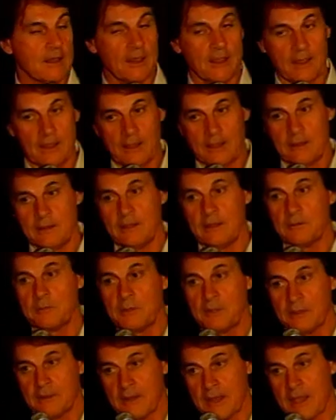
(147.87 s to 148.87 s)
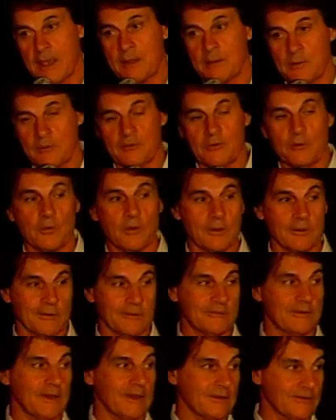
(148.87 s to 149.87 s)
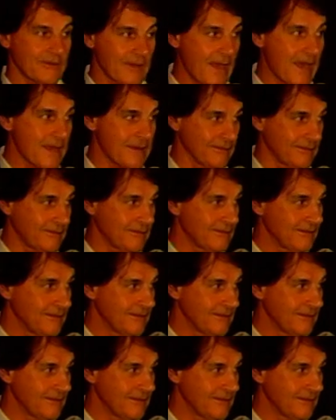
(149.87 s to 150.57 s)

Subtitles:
and he'll be damned if he wasn't going to take signs.